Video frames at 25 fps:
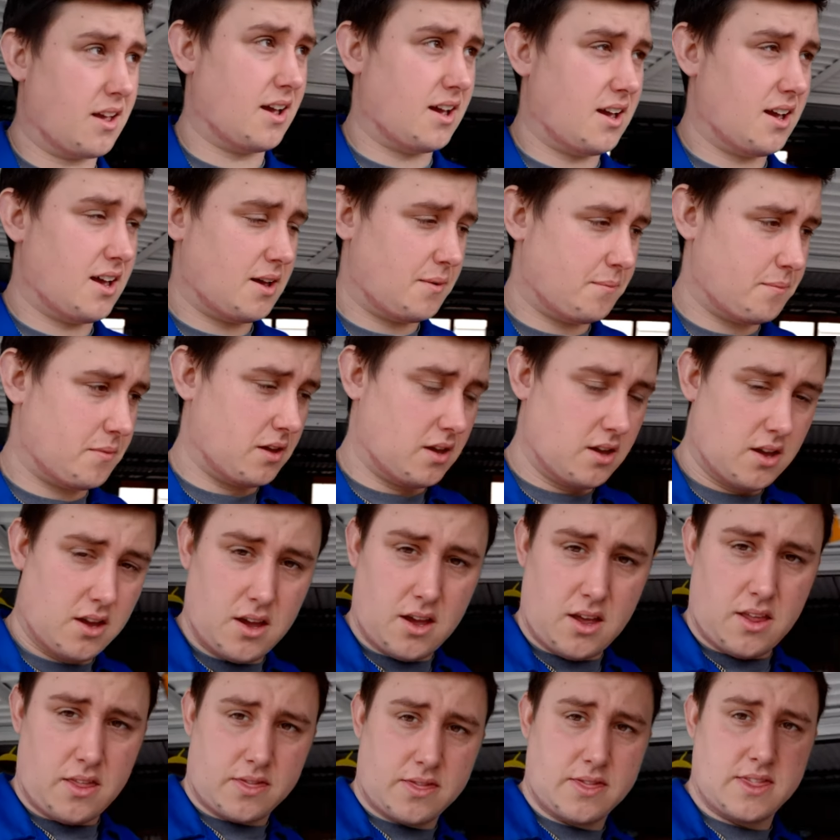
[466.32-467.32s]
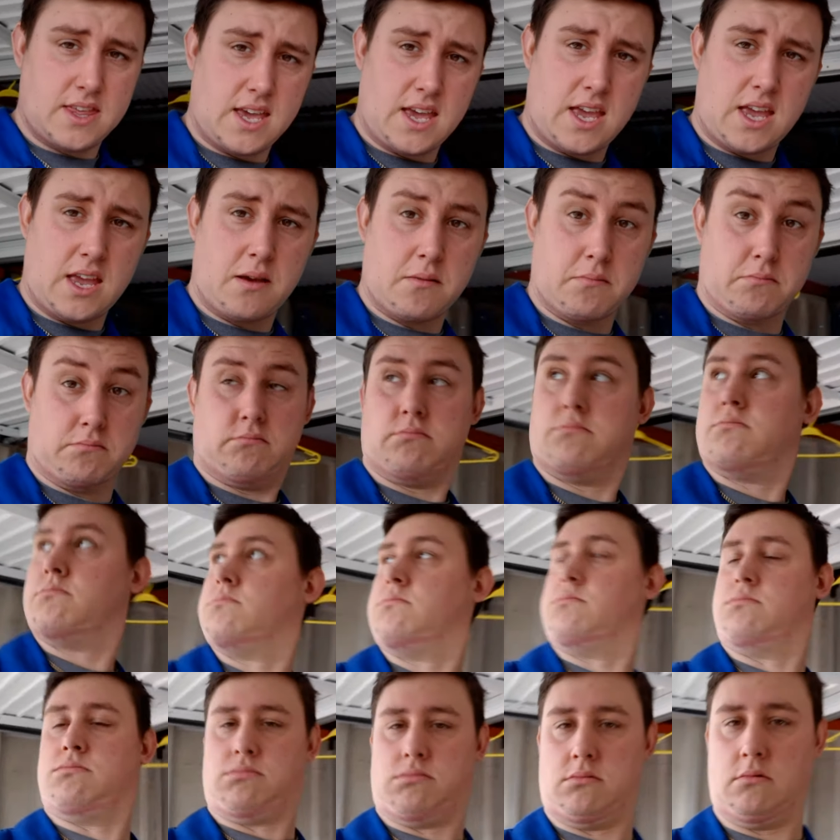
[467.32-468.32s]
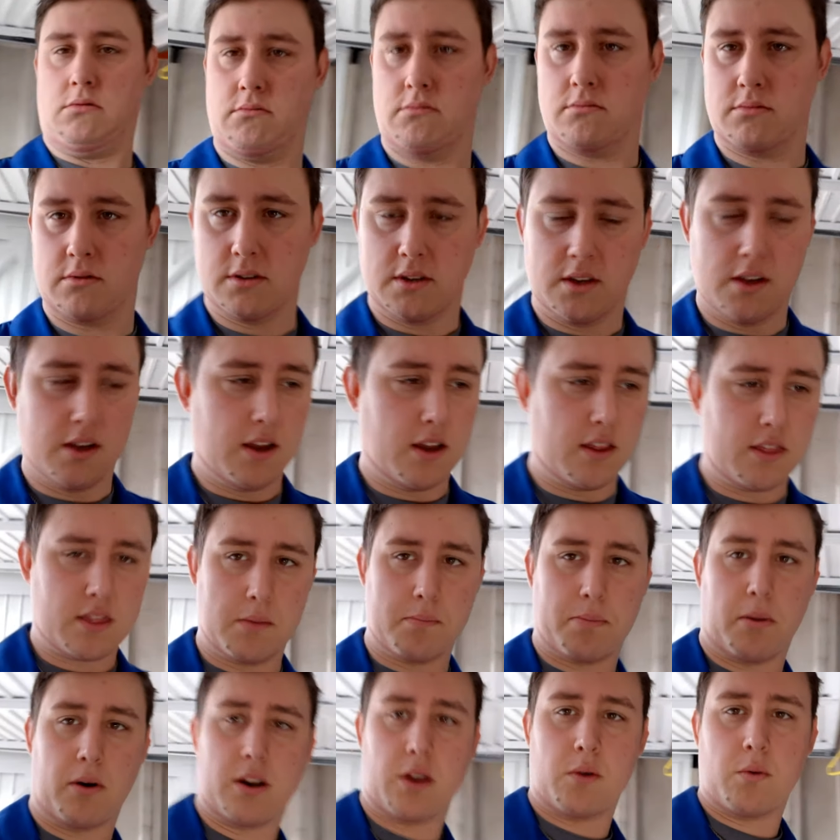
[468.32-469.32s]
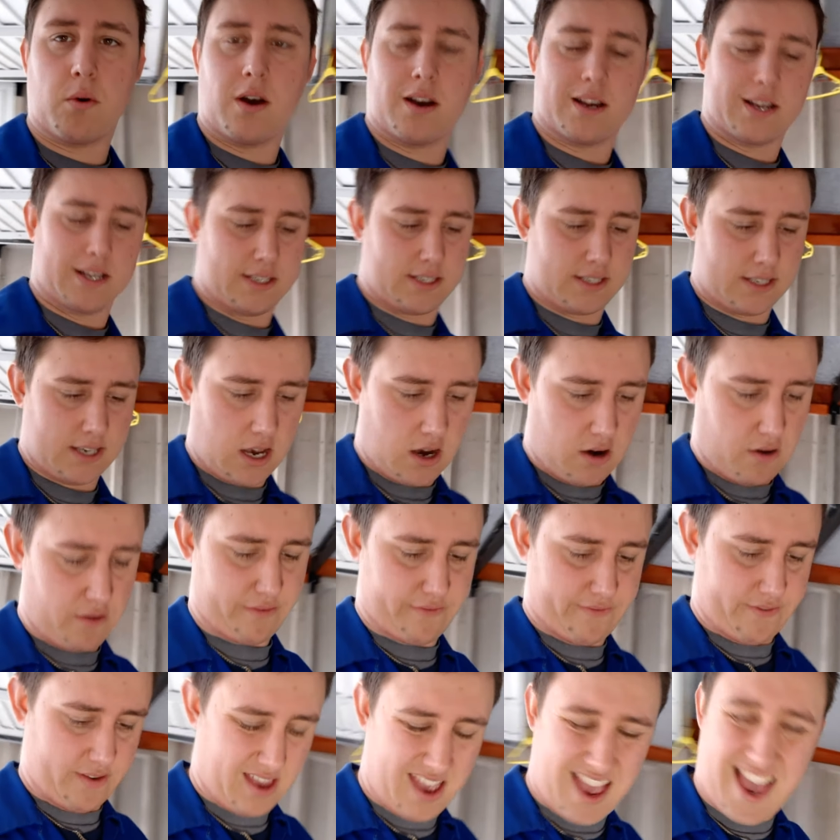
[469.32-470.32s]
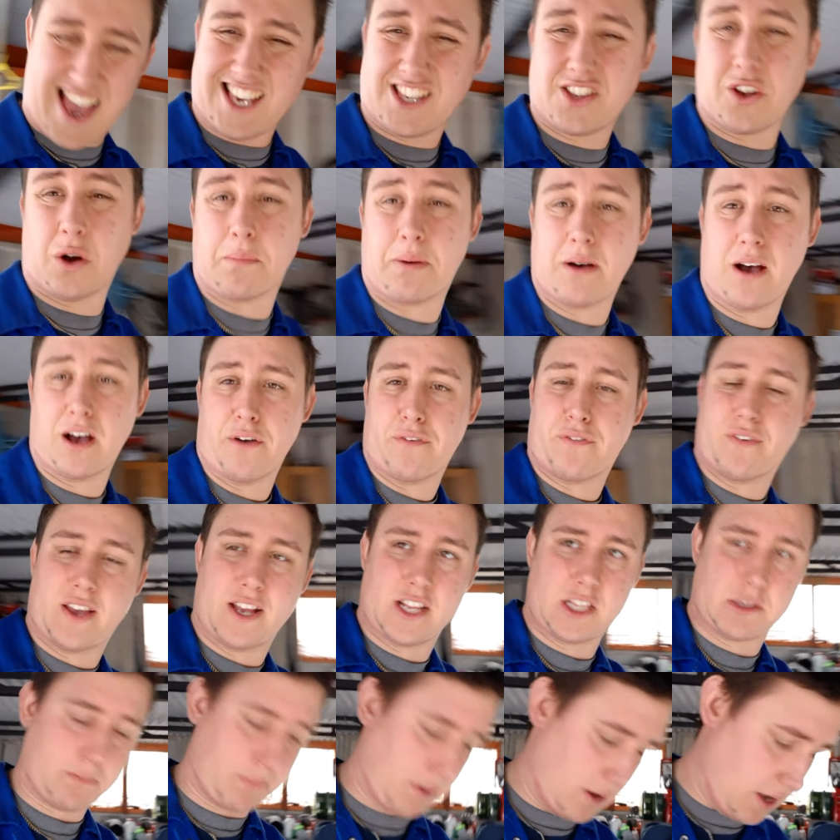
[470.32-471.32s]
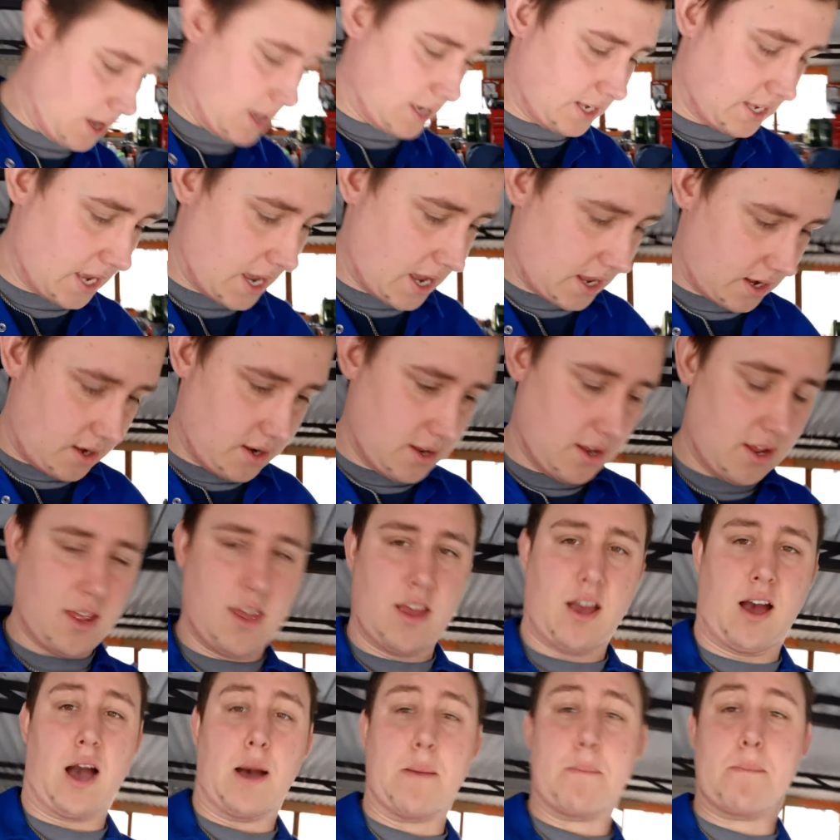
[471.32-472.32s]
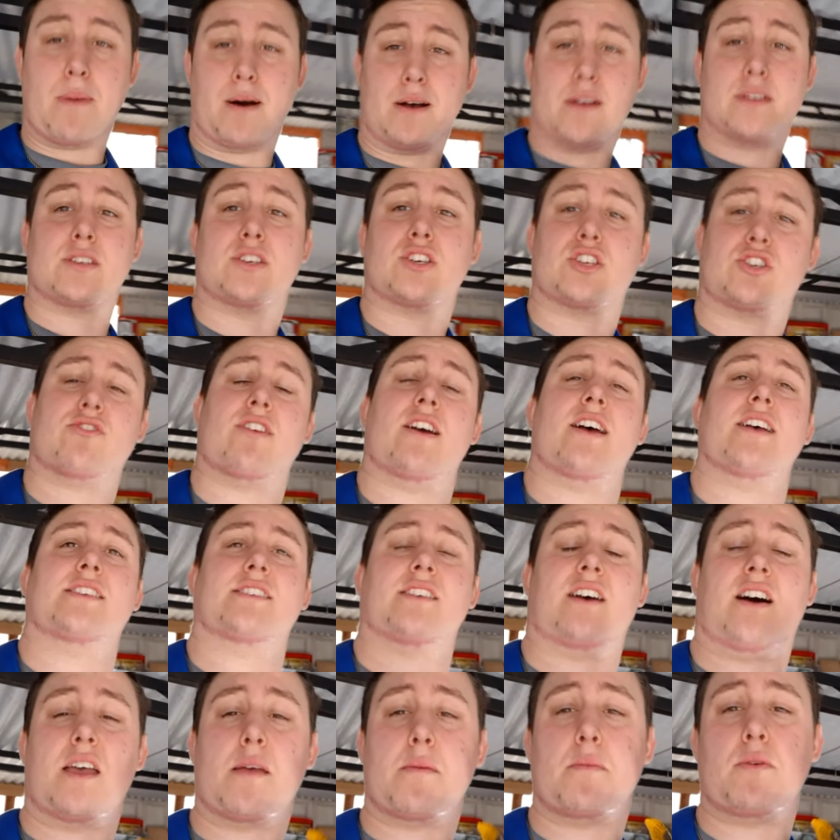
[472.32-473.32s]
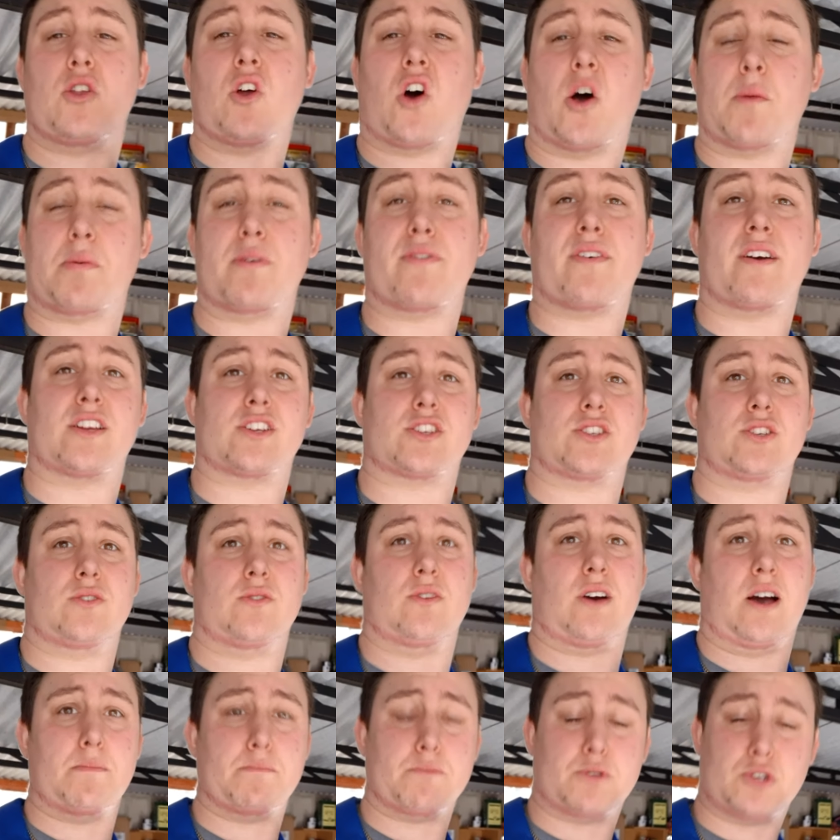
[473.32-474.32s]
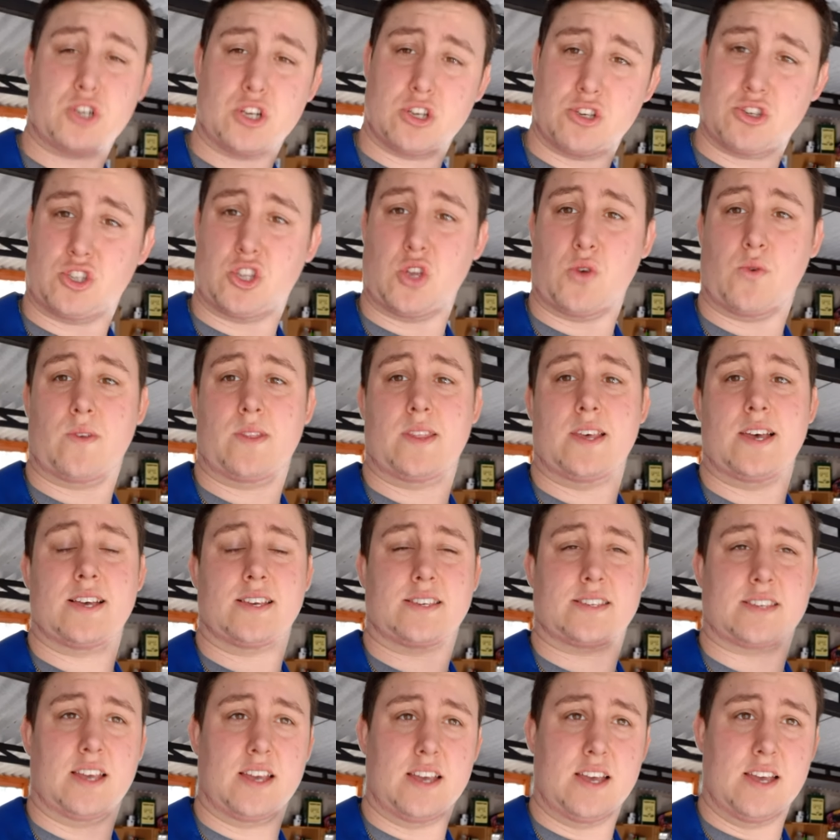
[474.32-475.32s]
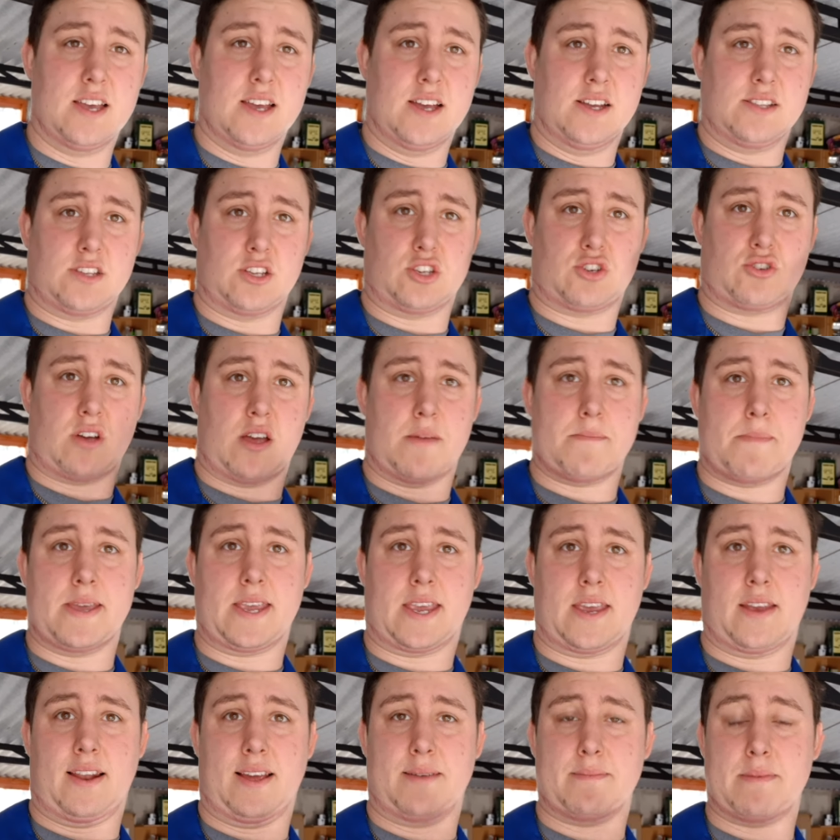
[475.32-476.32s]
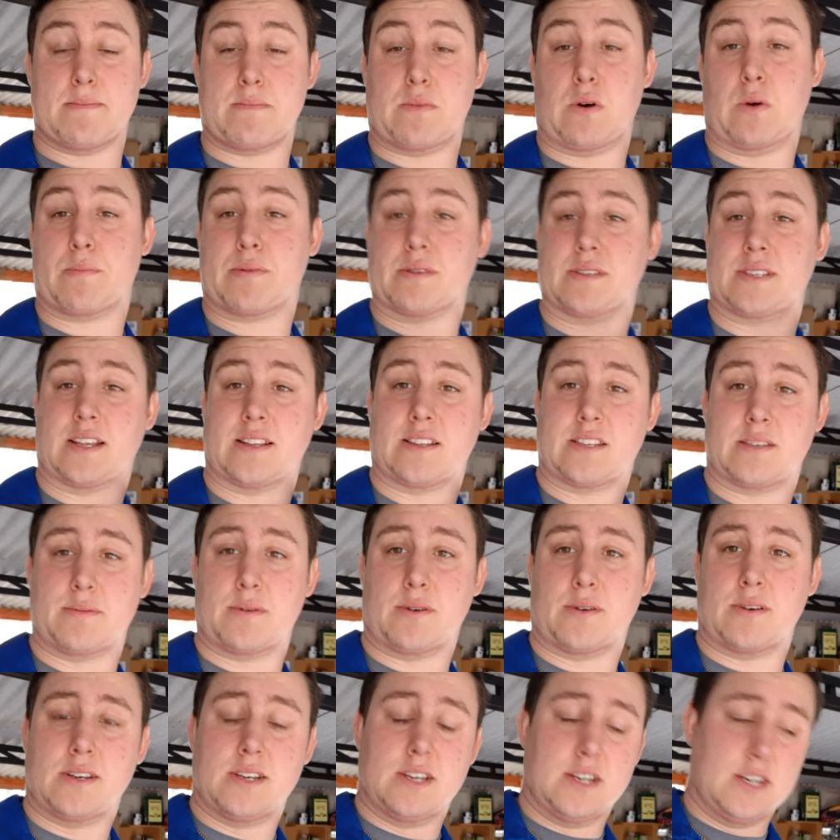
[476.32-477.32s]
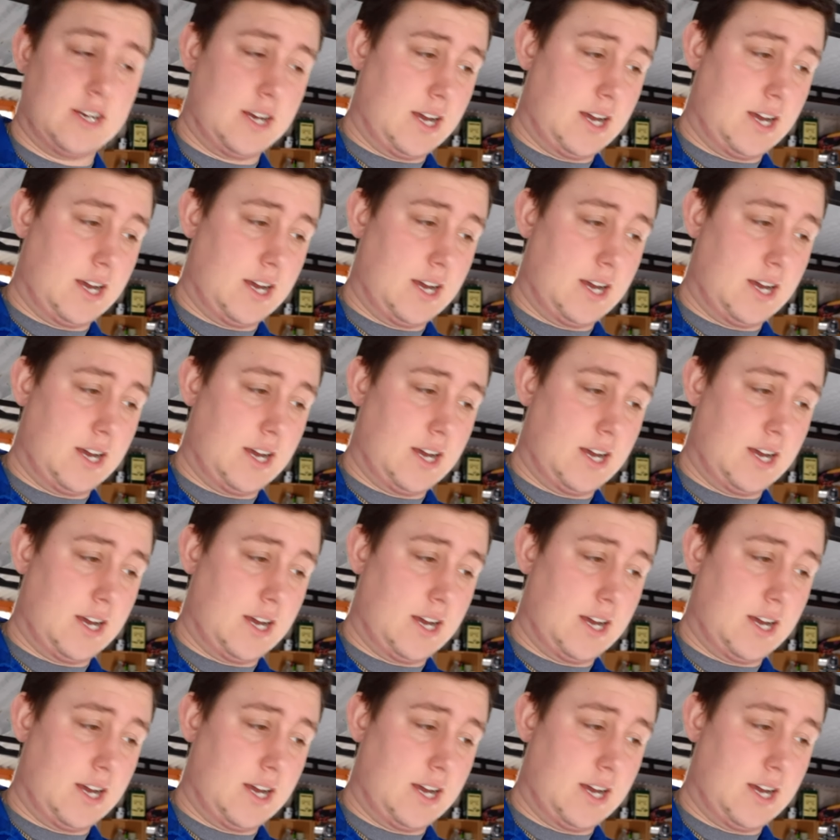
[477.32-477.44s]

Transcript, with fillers: Um, the, oh, the bodywork itself it's not perfect, but again, I must stress I am not a professional. I'm just doing this to try and make it look a bit more presentable.